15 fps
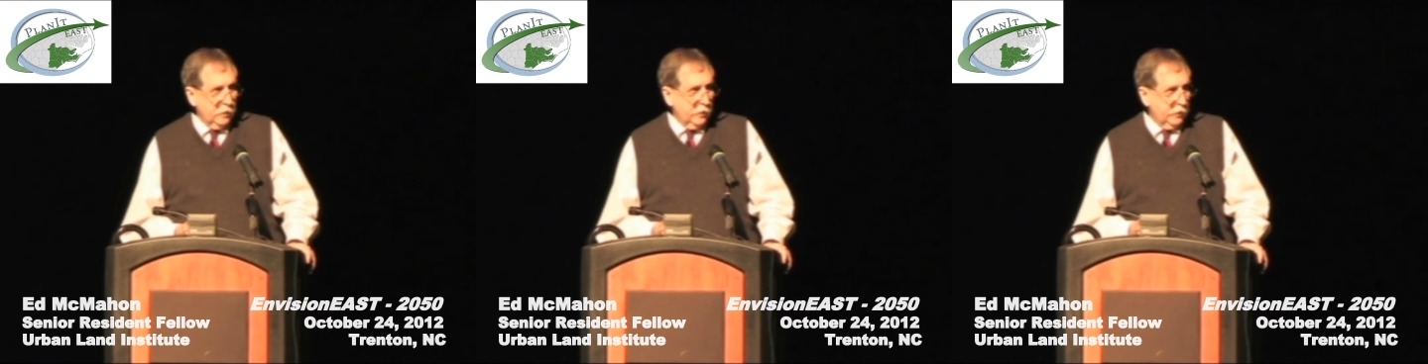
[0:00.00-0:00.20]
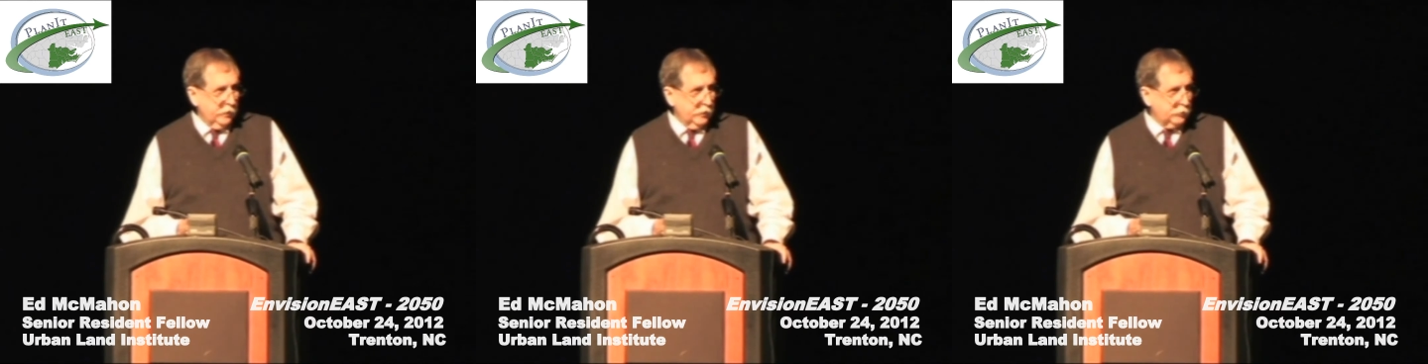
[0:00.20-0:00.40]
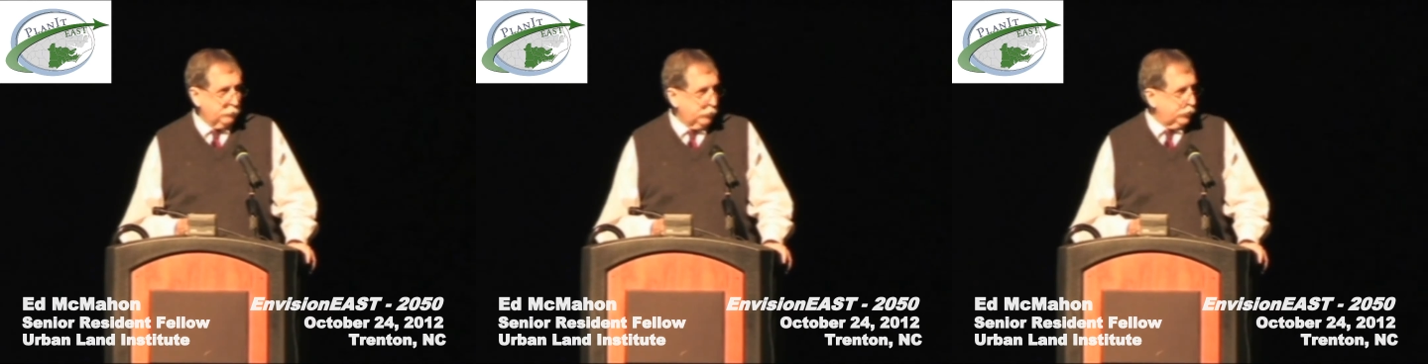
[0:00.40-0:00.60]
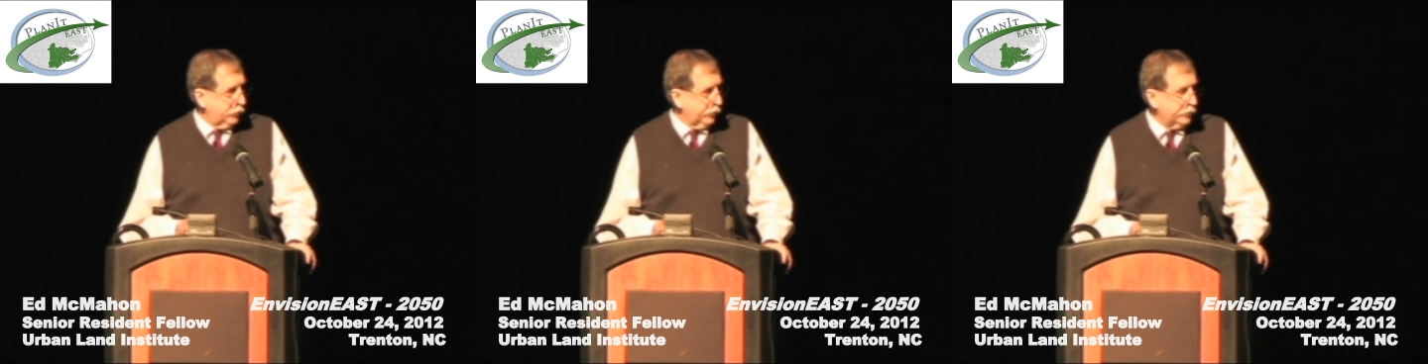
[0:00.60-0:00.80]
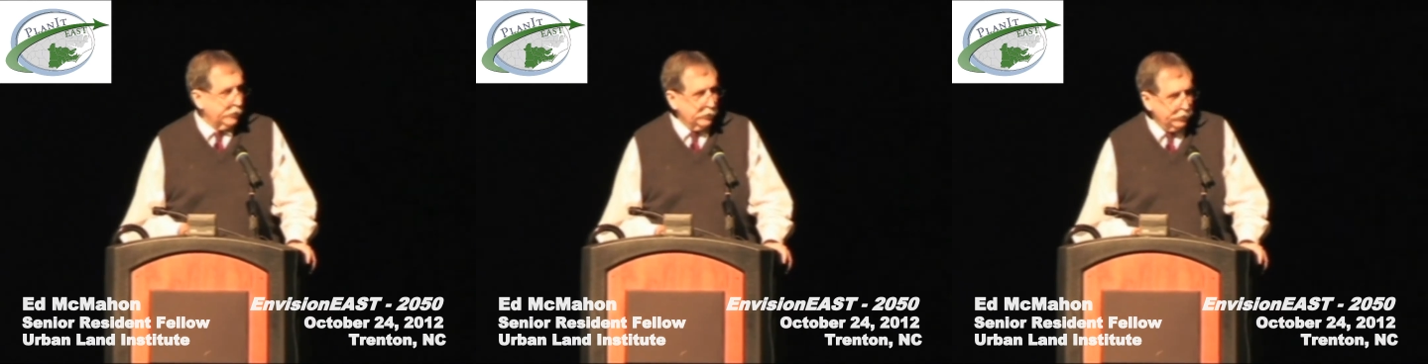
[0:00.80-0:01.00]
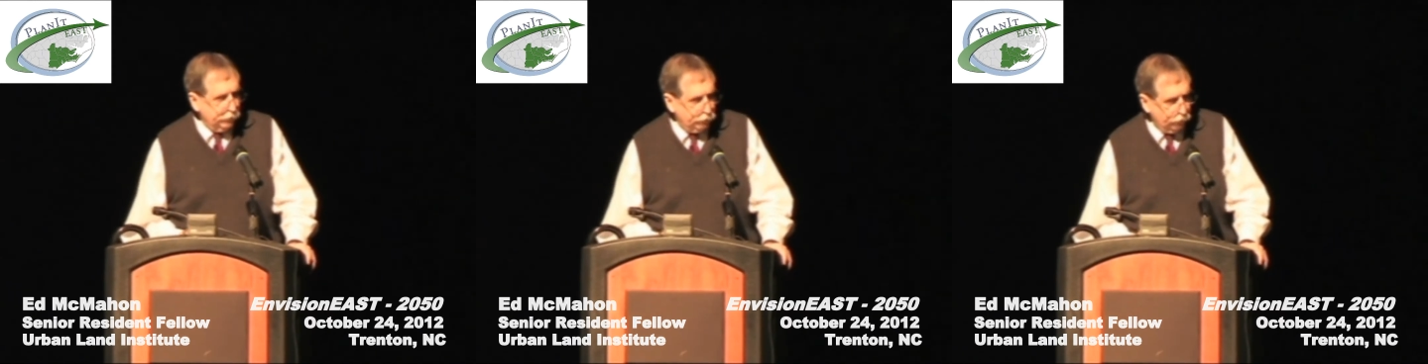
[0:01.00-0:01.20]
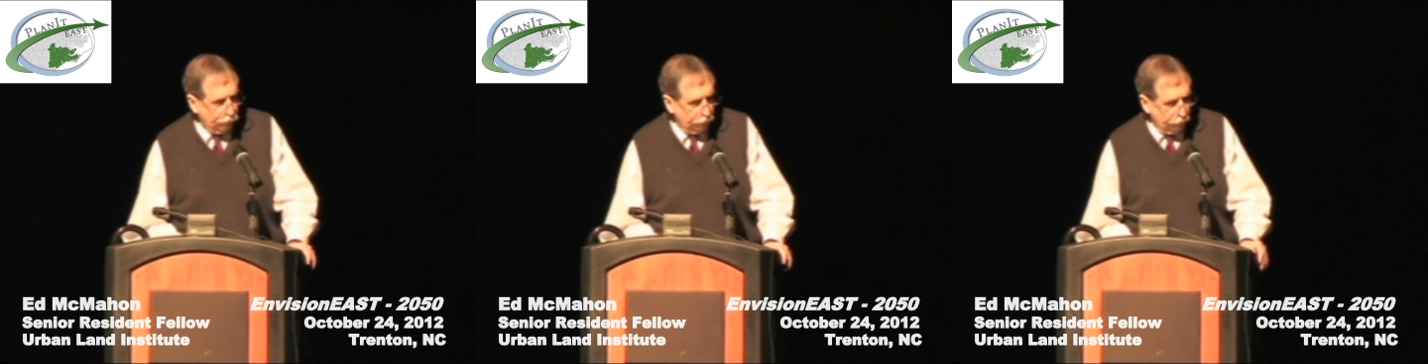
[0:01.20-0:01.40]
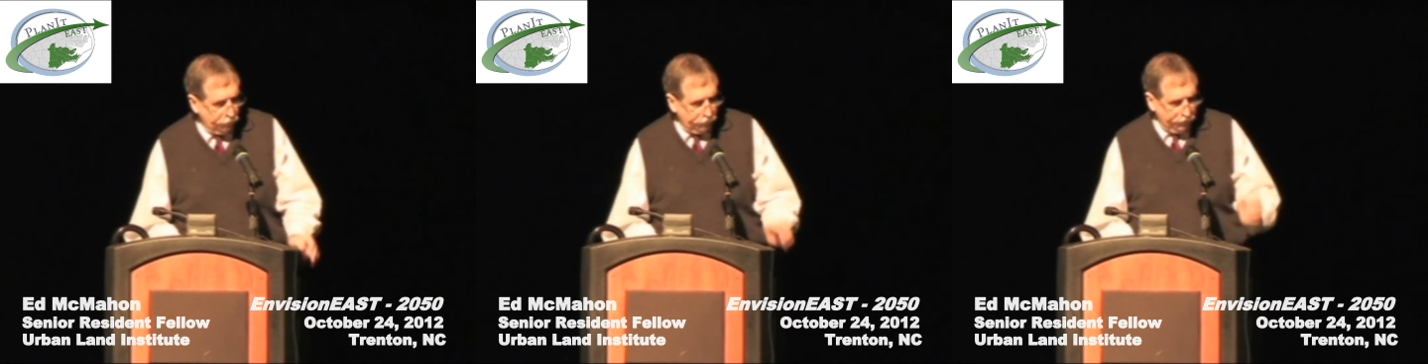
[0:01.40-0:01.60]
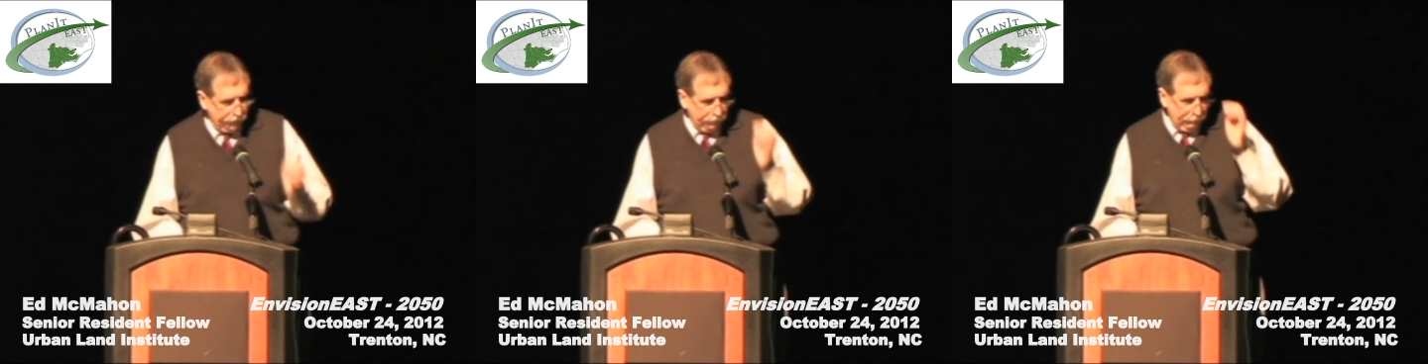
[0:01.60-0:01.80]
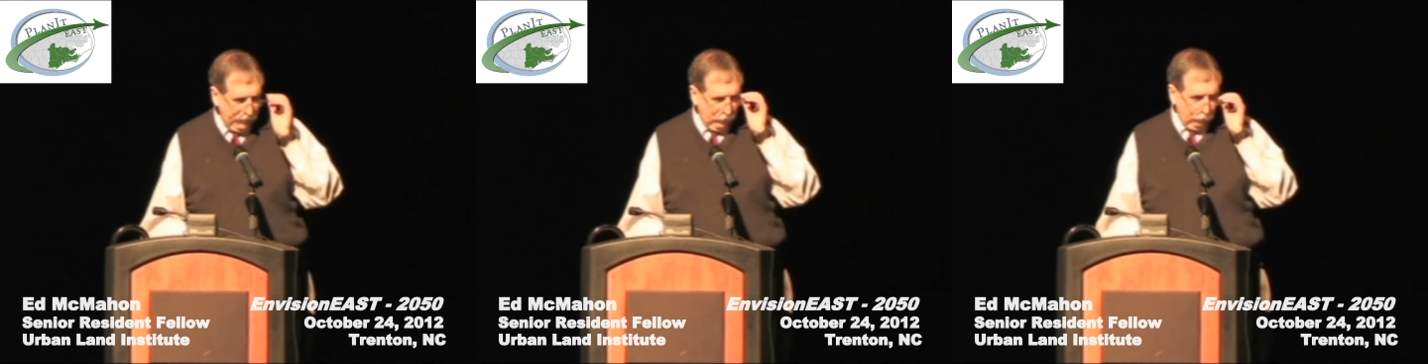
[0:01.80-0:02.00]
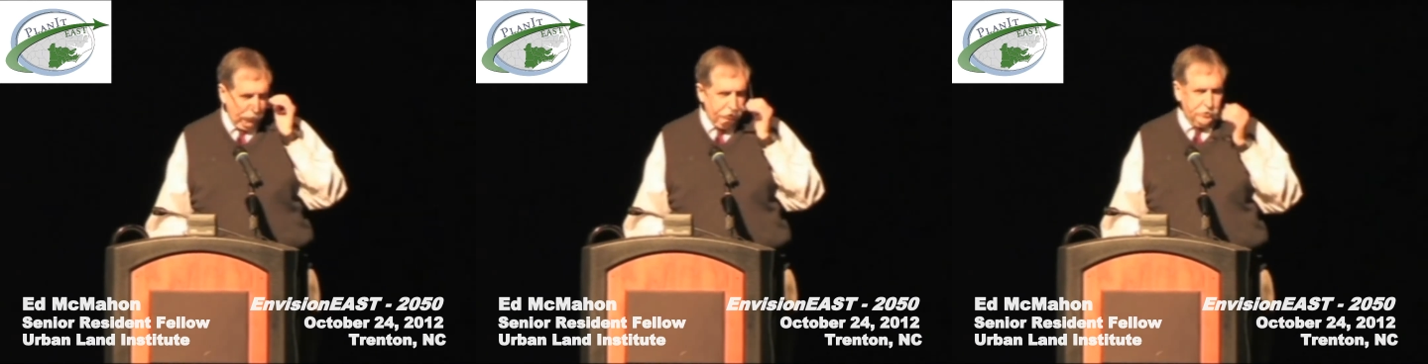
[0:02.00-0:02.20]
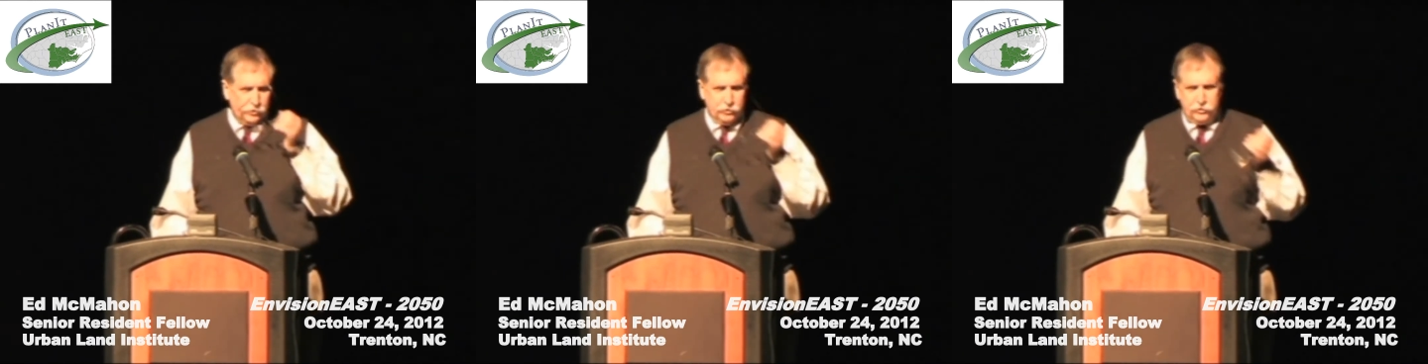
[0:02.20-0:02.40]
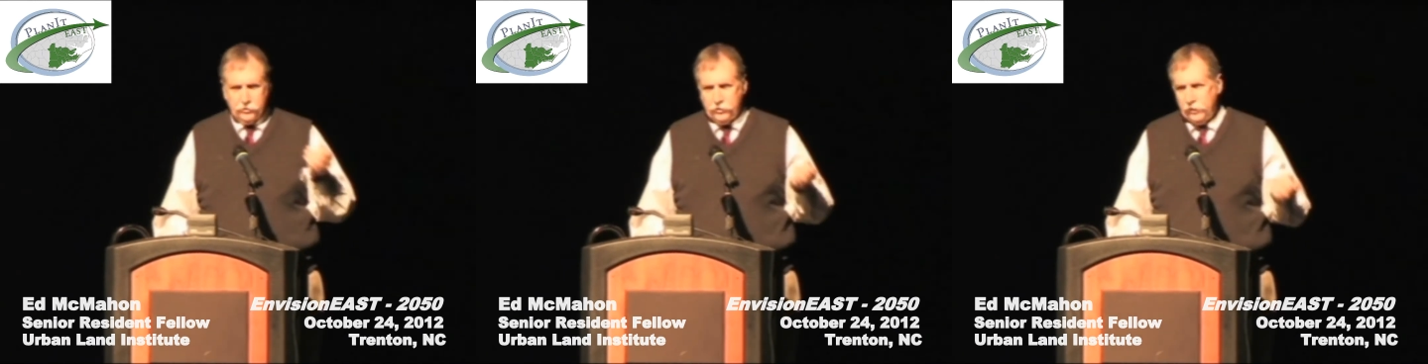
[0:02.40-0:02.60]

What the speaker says: And it's particularly true to think about regions